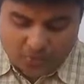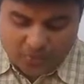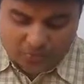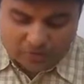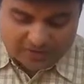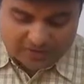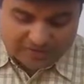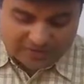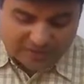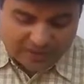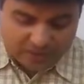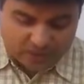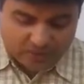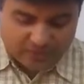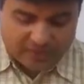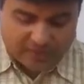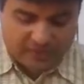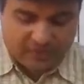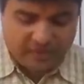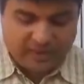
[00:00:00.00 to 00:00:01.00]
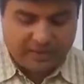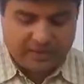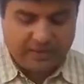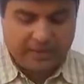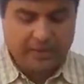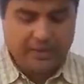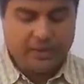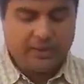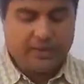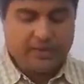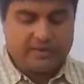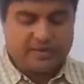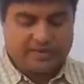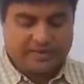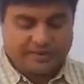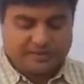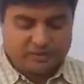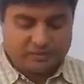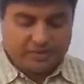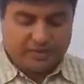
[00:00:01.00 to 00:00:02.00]
going to start with the
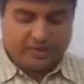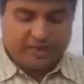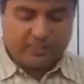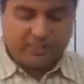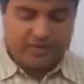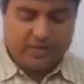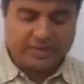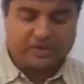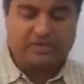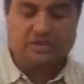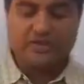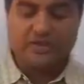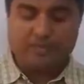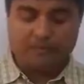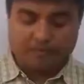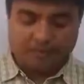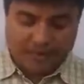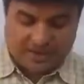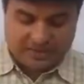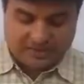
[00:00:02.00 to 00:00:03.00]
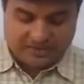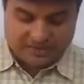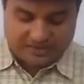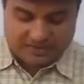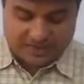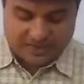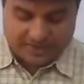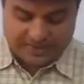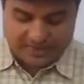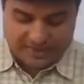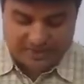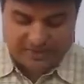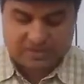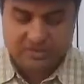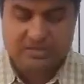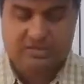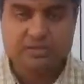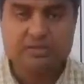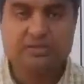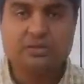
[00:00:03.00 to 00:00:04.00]
sexual reproduction in plants, that
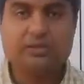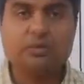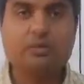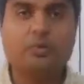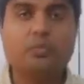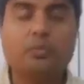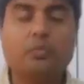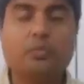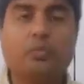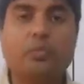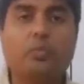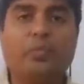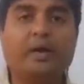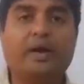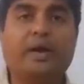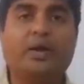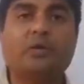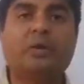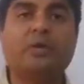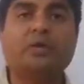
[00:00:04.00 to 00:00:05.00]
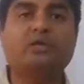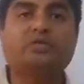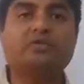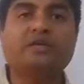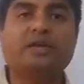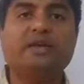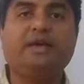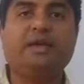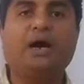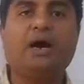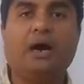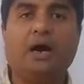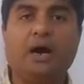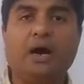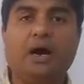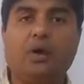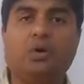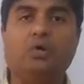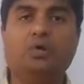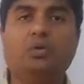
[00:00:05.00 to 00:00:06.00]
is, we are going to see
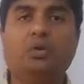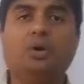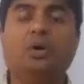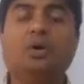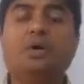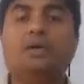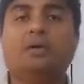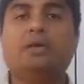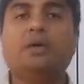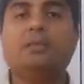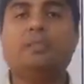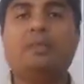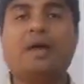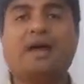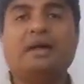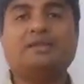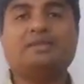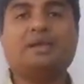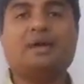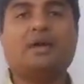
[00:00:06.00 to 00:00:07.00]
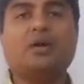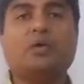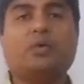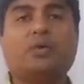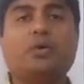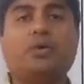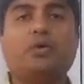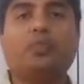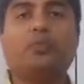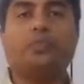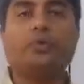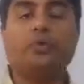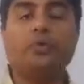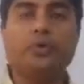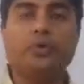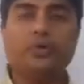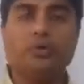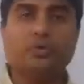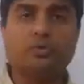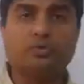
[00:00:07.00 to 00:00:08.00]
how the plants are going to
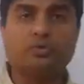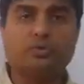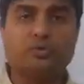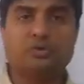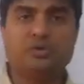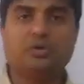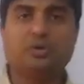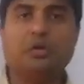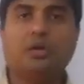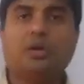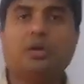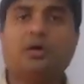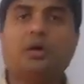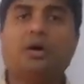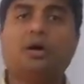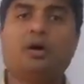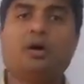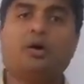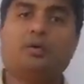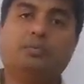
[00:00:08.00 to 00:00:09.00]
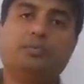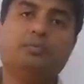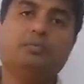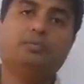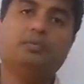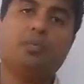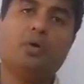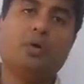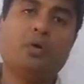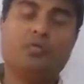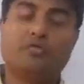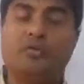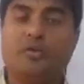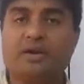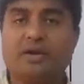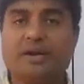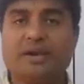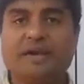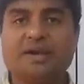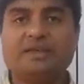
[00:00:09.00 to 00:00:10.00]
produce or
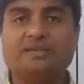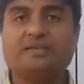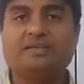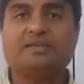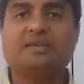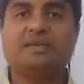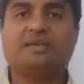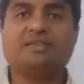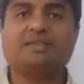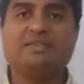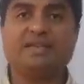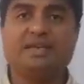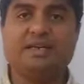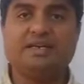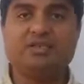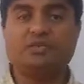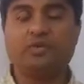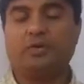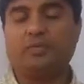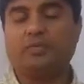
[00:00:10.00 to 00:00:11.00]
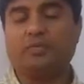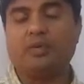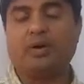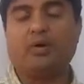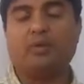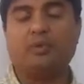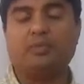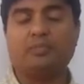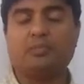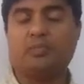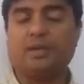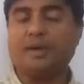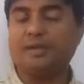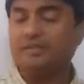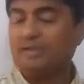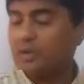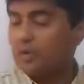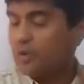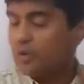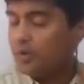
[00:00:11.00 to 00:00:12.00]
fertilize their seeds, or how the
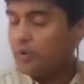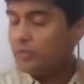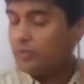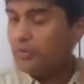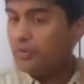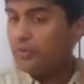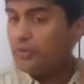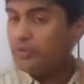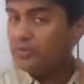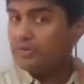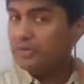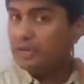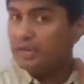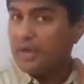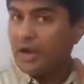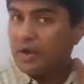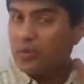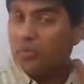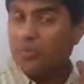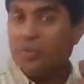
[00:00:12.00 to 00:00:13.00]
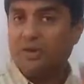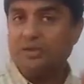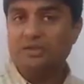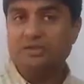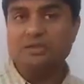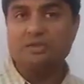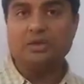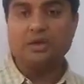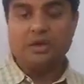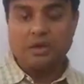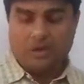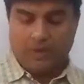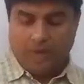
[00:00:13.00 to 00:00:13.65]
plants are going to produce the young ones